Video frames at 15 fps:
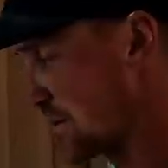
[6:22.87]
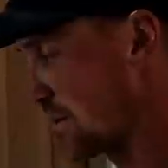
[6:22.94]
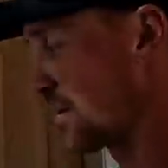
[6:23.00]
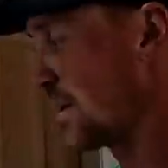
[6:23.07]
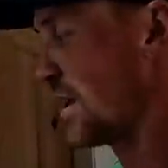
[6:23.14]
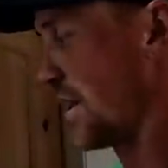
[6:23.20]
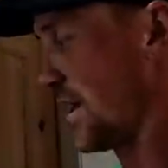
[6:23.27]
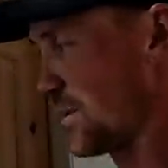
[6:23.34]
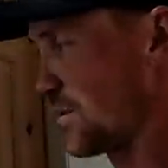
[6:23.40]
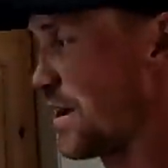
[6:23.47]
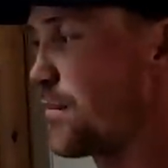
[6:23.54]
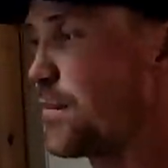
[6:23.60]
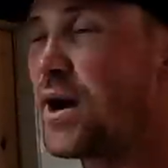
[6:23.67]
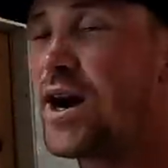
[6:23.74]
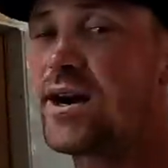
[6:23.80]
So that's
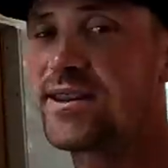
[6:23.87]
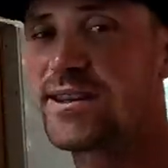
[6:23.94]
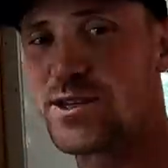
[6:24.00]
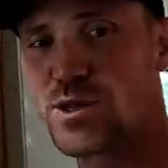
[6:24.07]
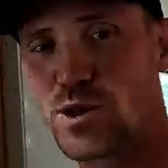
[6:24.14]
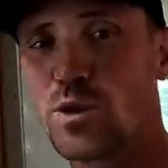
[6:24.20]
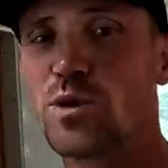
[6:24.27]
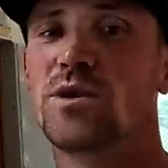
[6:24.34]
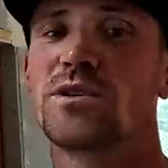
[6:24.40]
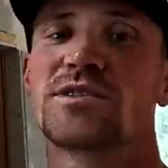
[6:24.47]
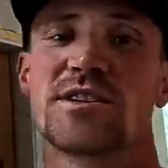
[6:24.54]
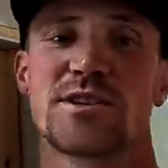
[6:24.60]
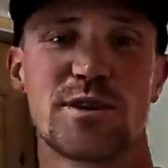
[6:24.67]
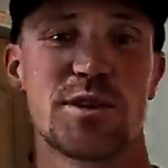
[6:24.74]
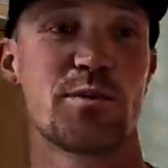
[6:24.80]
why I bought these
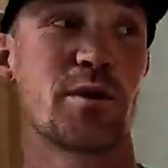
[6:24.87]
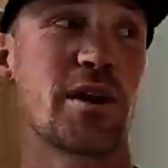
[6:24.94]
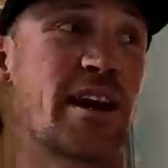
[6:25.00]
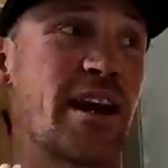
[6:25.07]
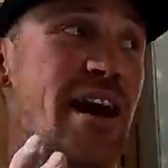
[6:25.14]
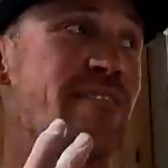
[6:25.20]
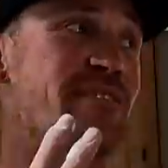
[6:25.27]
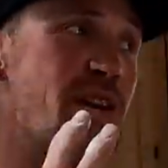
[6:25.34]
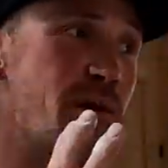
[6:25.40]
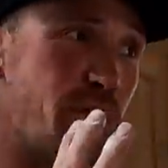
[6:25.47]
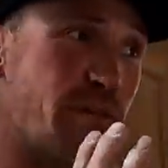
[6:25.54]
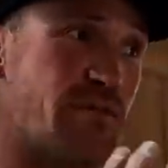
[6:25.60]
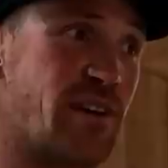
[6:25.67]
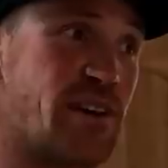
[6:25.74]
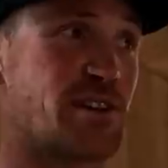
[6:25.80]
tools is so that we could have a
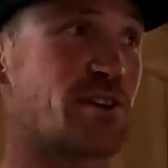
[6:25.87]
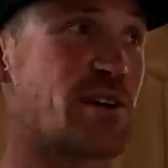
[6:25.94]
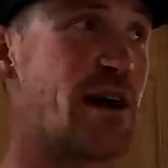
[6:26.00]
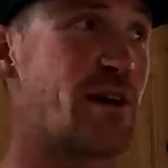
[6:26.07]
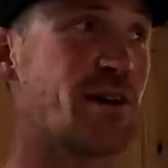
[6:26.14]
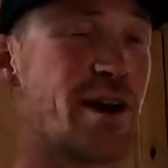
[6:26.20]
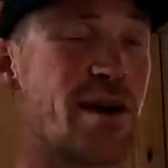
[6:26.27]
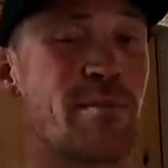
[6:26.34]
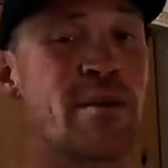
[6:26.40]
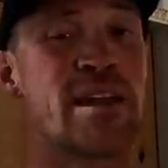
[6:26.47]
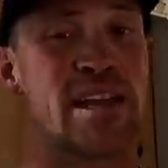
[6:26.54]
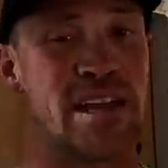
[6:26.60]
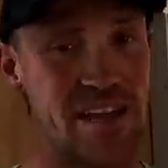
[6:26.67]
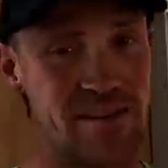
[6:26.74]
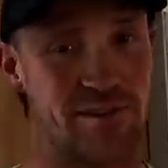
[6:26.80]
professional outcome,
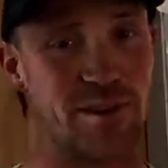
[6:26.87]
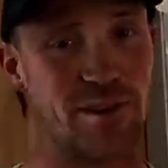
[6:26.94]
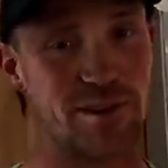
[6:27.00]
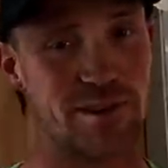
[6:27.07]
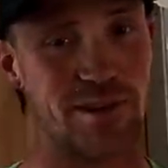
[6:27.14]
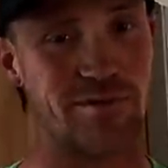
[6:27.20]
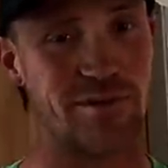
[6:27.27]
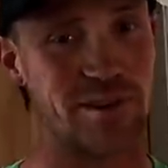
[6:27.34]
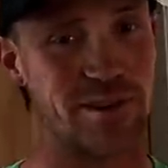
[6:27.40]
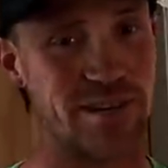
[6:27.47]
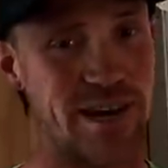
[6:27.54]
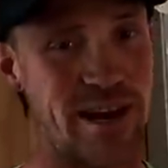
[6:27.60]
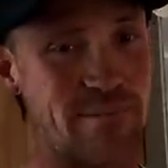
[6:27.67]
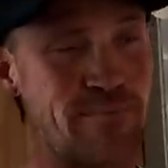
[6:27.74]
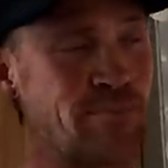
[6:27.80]
even though it's our
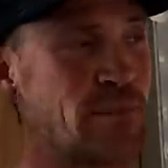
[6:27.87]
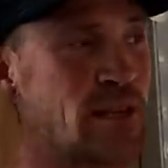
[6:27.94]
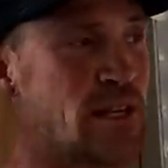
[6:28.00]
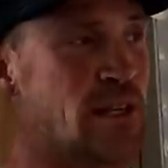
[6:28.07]
first time.